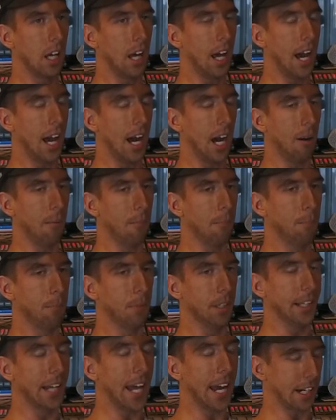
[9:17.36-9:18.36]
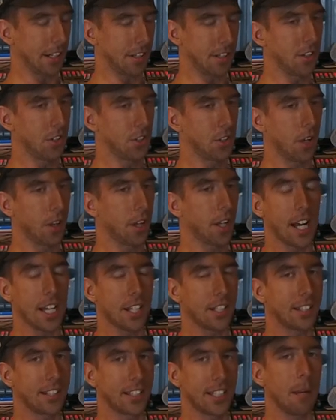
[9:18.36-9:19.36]
um, late so that I
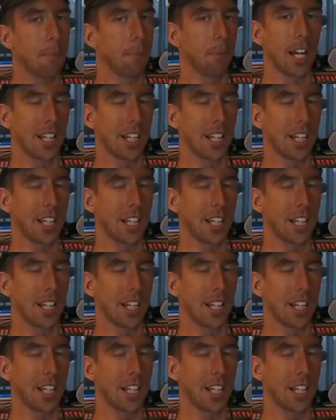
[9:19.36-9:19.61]
skip